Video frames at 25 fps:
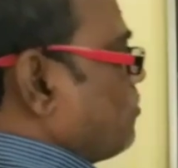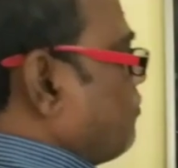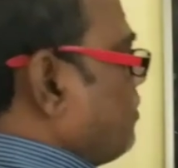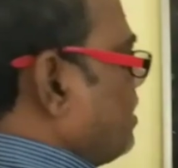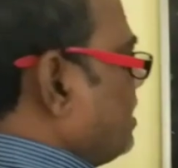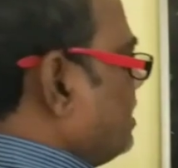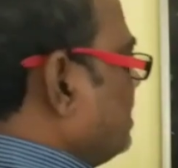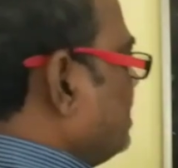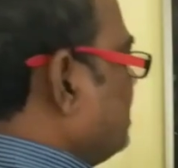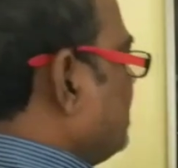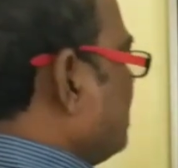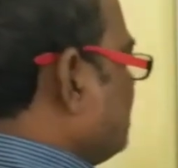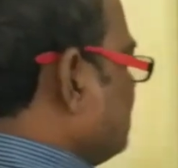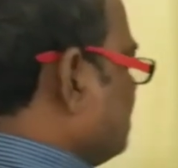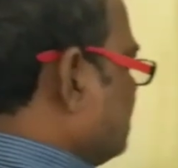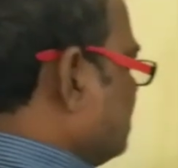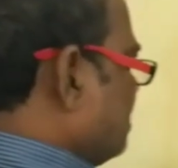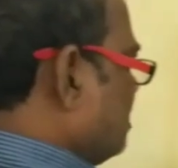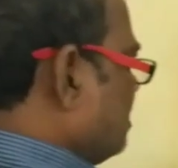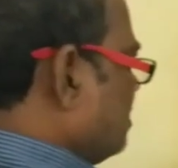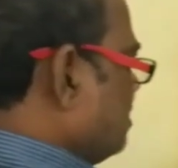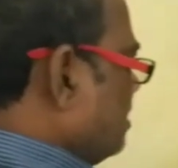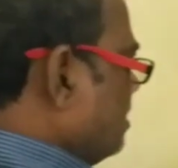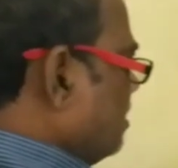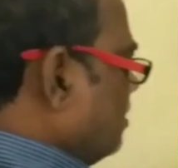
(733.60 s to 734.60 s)
final
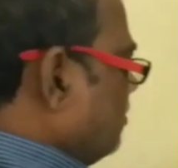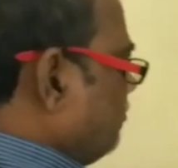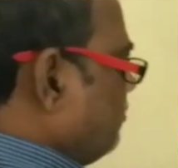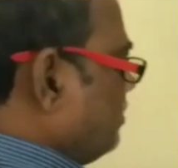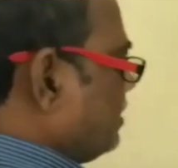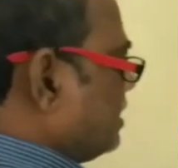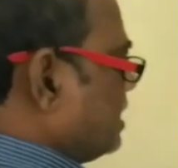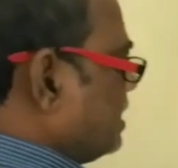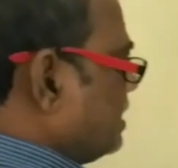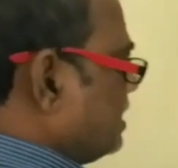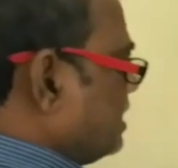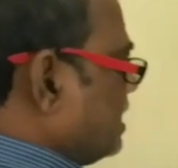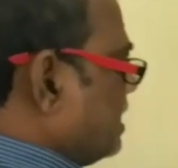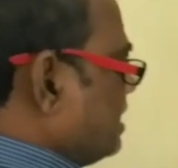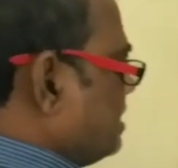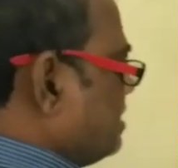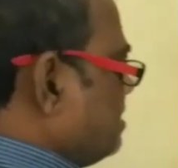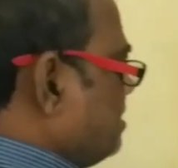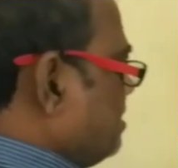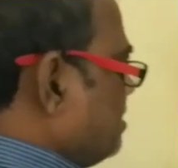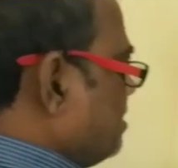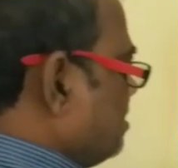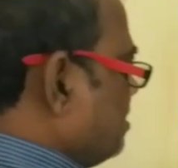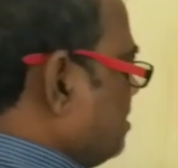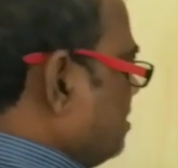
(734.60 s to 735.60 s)
answer we can get
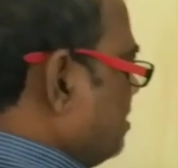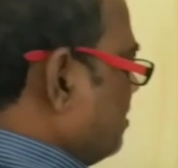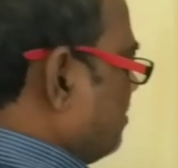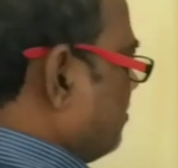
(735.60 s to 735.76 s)
here